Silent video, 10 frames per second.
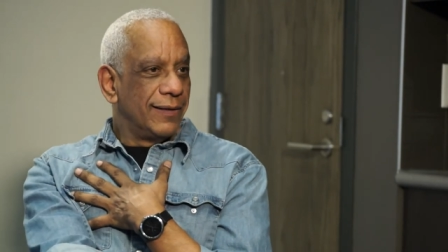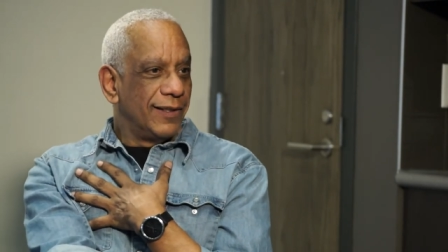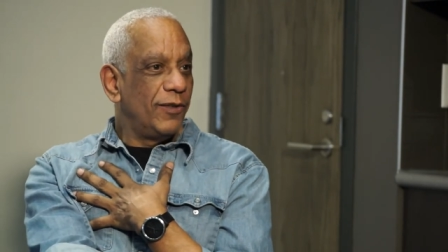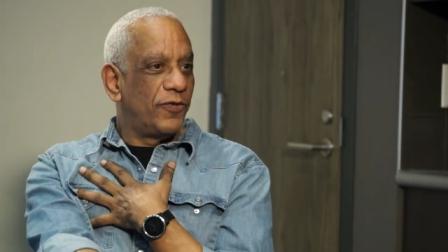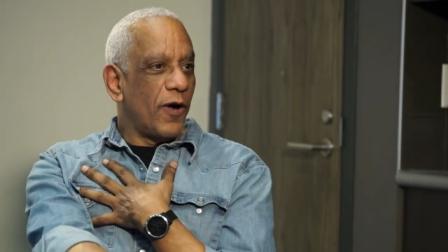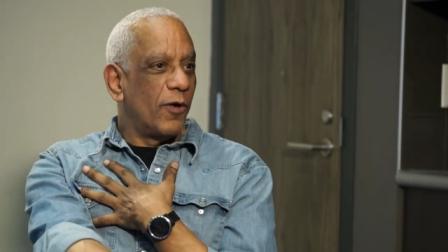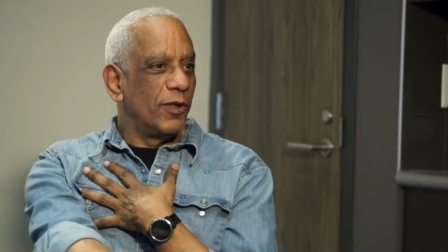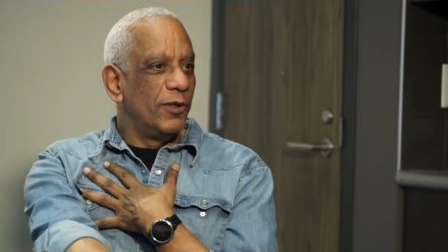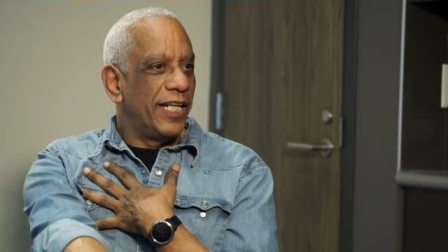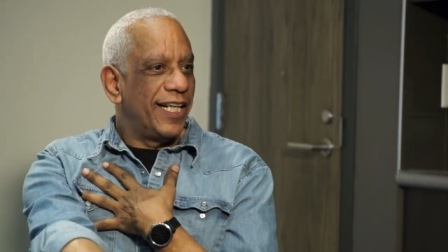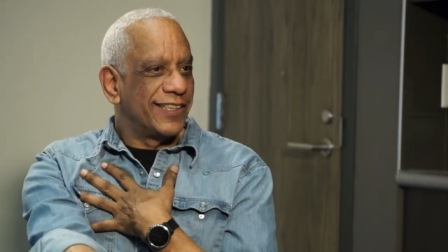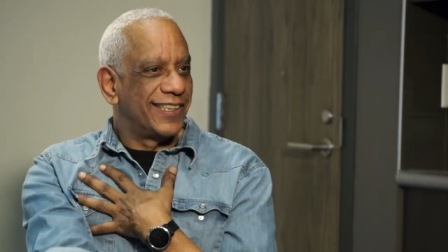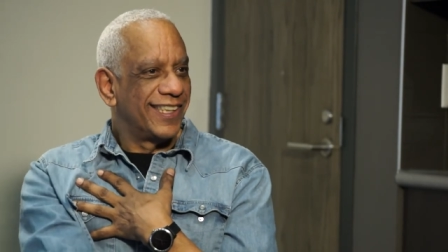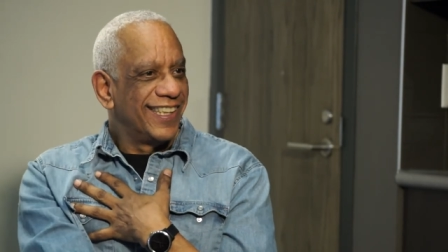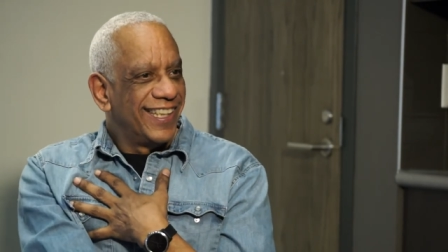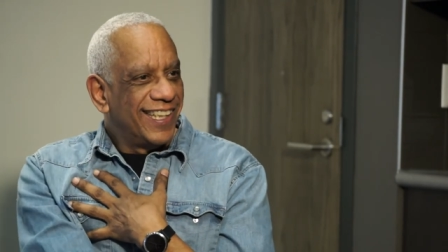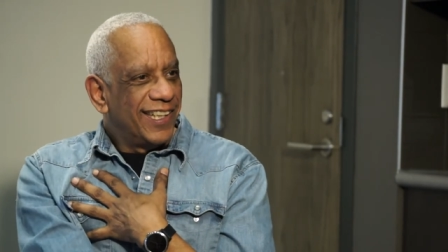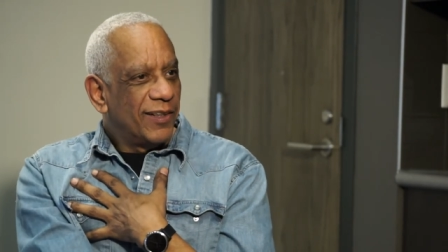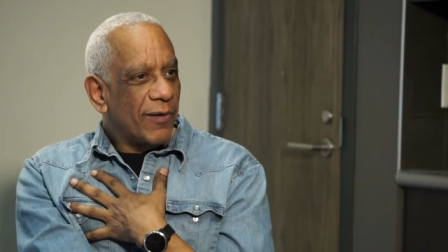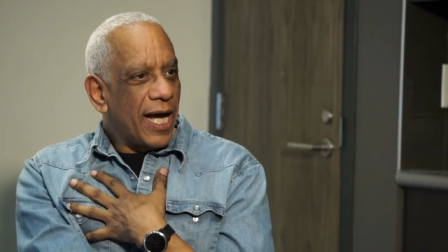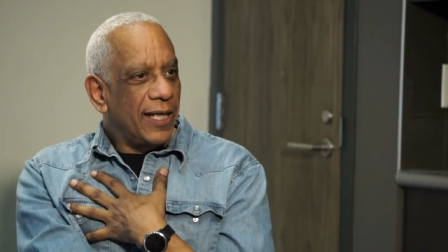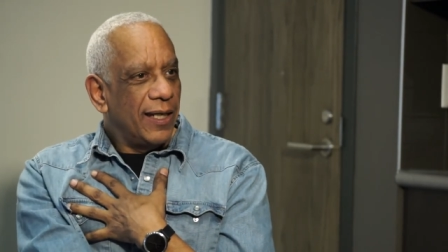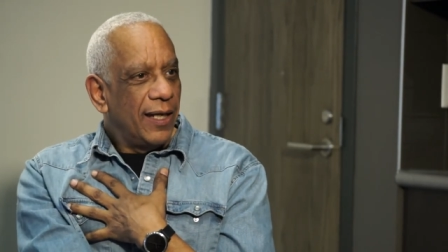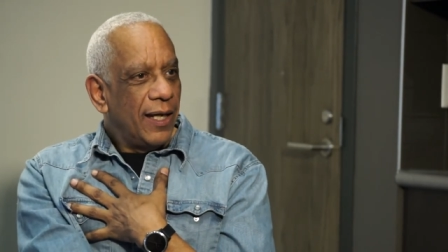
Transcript: New phone, who this? Mm -hmm. Right?